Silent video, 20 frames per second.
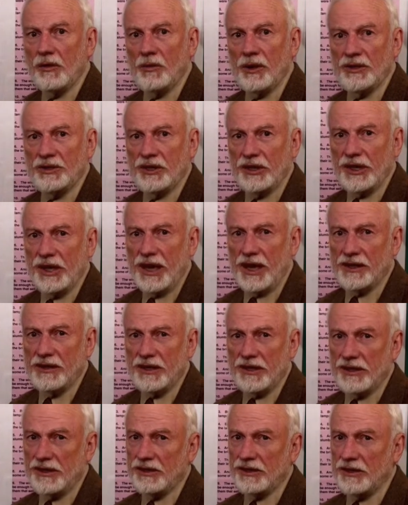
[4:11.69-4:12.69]
Once
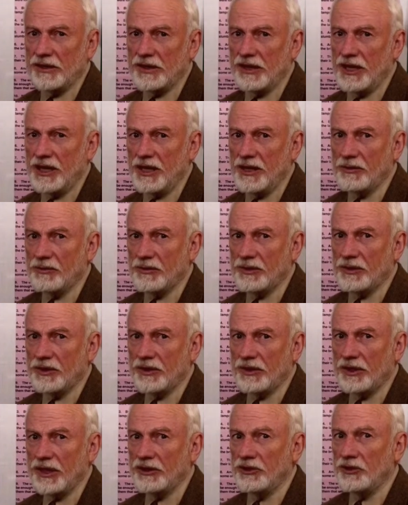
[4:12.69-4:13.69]
again, these
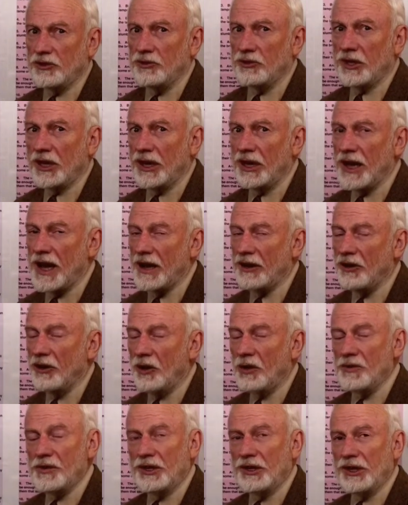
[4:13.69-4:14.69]
themes that you cannot
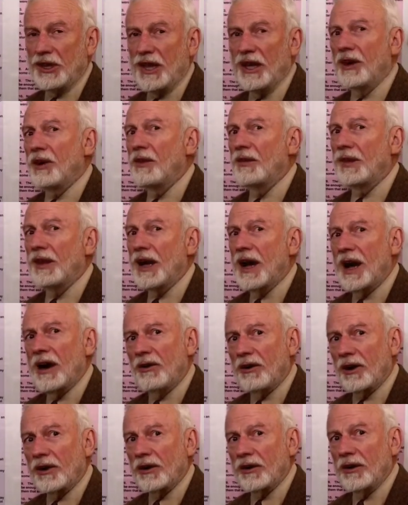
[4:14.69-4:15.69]
know the day or the
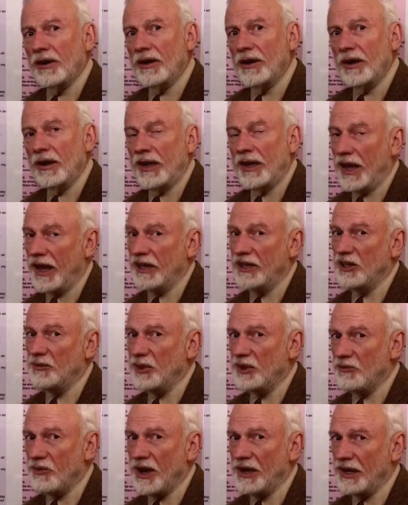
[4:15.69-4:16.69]
hour, and to
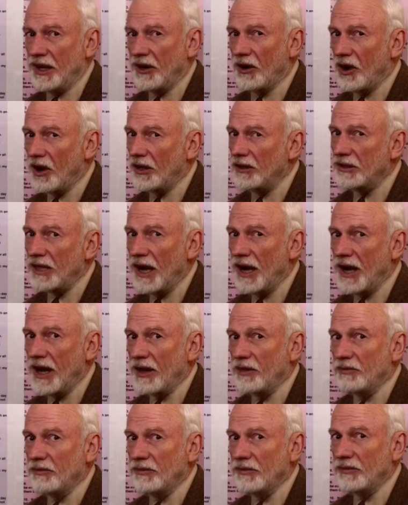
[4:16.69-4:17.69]
be ready at all
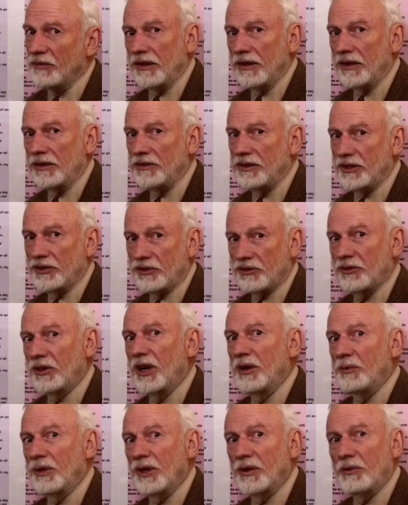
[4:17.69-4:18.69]
time is
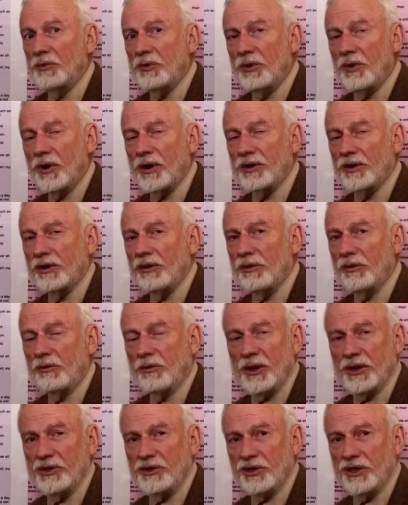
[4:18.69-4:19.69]
extremely important
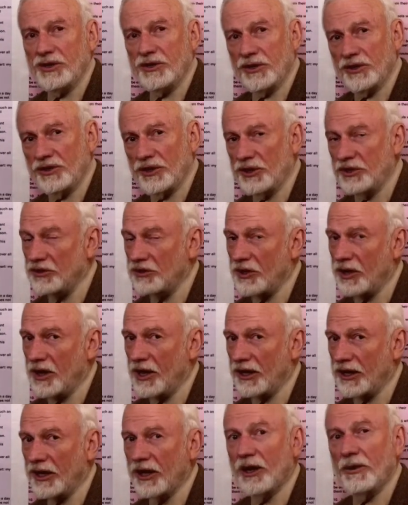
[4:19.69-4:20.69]
when Jesus is
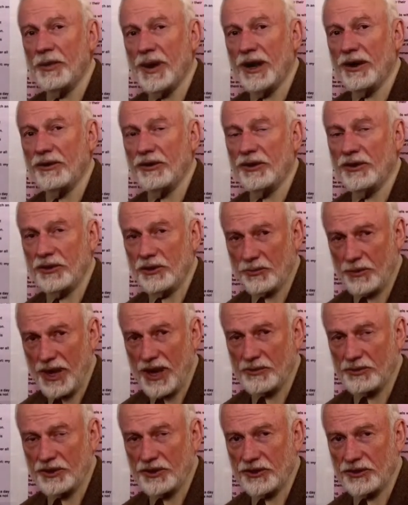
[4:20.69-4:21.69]
talking about the
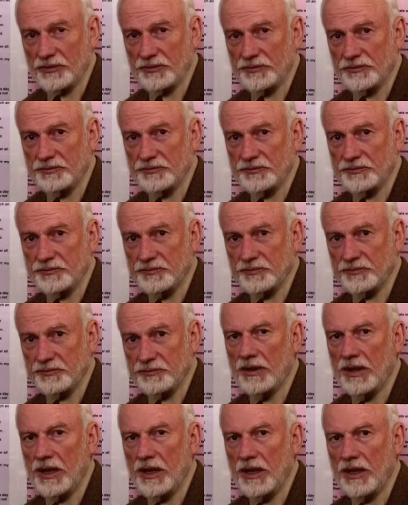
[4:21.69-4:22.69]
rapture.
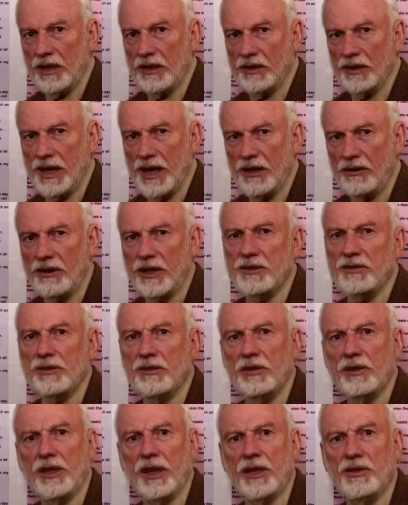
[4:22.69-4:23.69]
Now
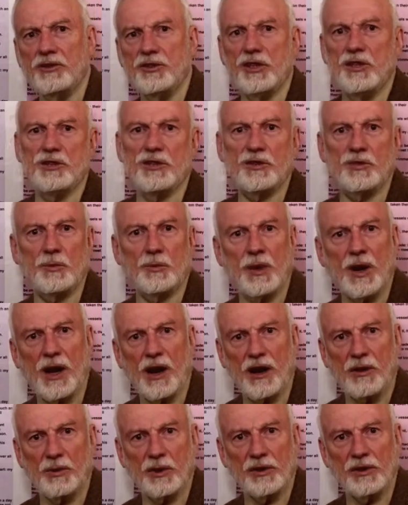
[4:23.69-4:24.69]
let's look at Jesus'
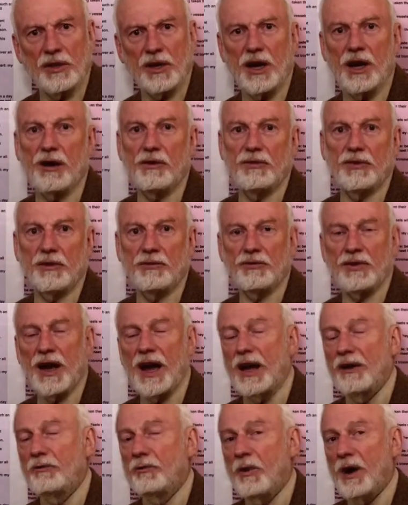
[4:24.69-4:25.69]
parable of the
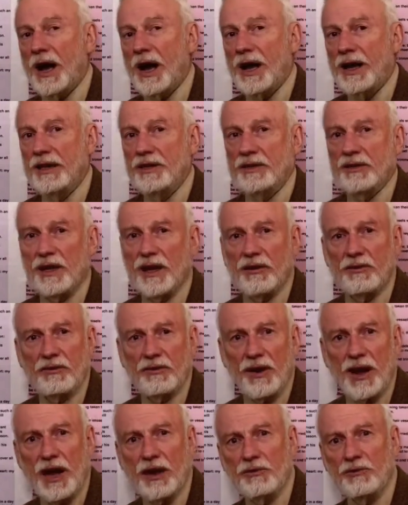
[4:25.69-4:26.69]
five wise and
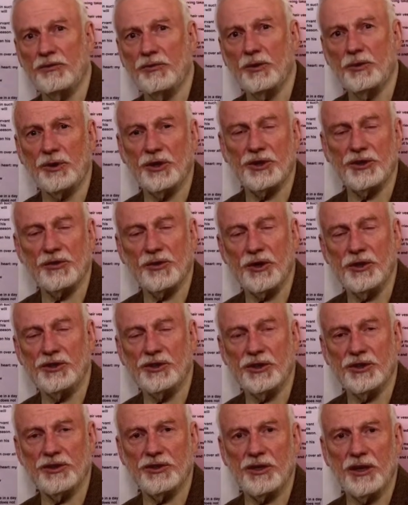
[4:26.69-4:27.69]
five foolish
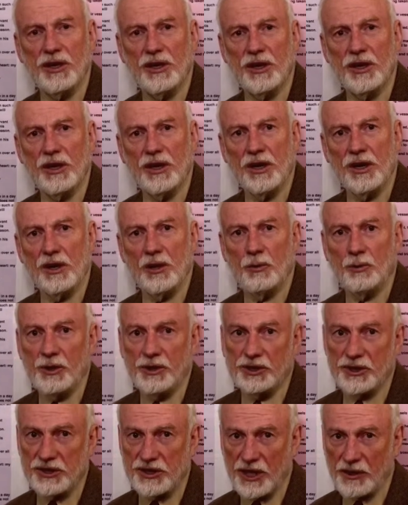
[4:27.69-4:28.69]
virgins,
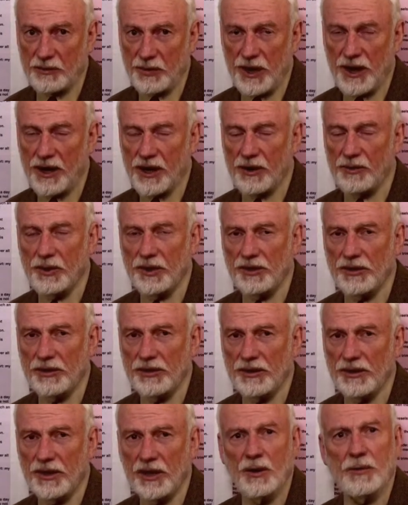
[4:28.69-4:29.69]
which is a
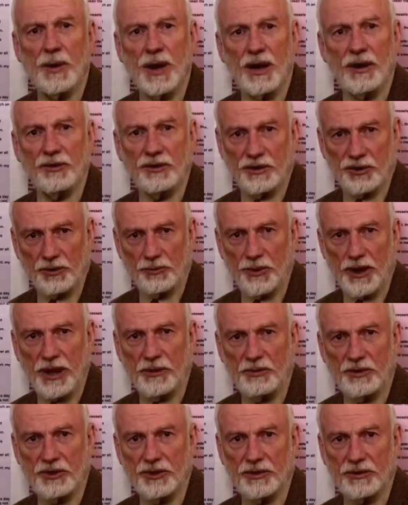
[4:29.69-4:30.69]
parable about the
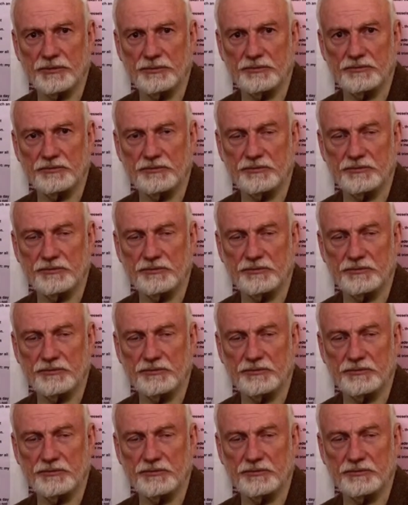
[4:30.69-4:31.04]
rapture.